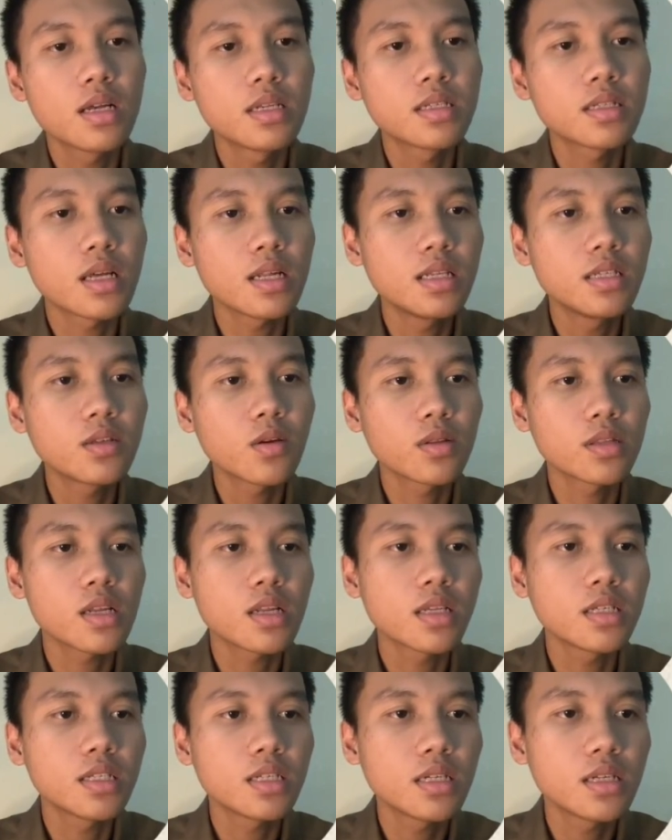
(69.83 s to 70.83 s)
Studies on
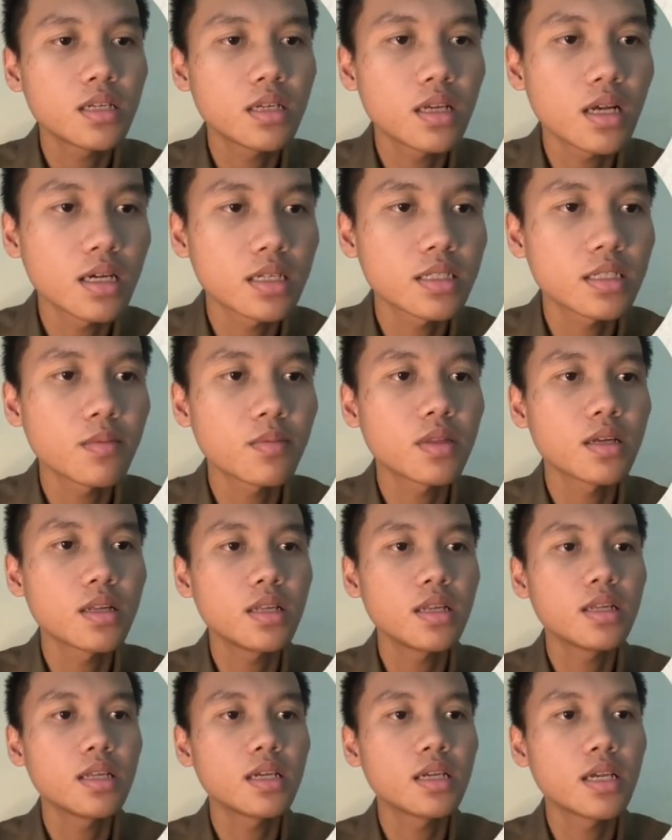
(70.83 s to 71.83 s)
technology
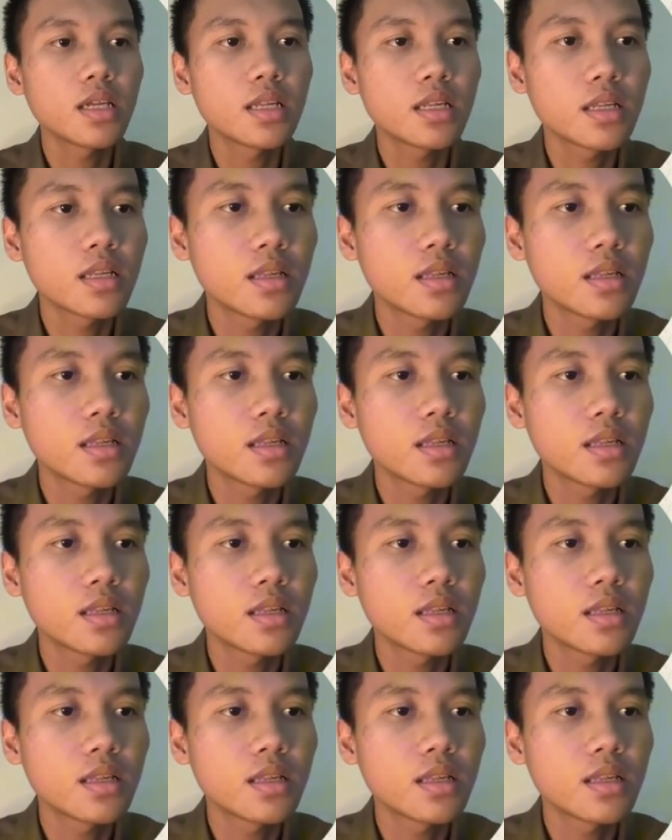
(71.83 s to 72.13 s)
acceptance indicate